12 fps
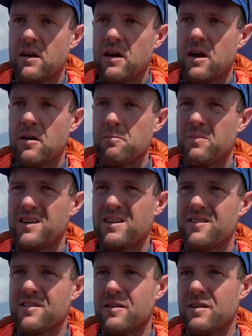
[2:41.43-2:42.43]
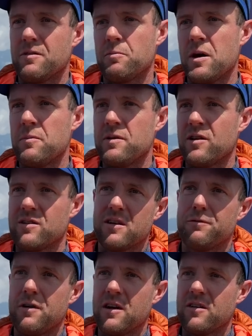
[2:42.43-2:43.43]
But it's maybe not that
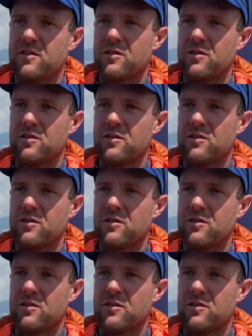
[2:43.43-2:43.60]
fun.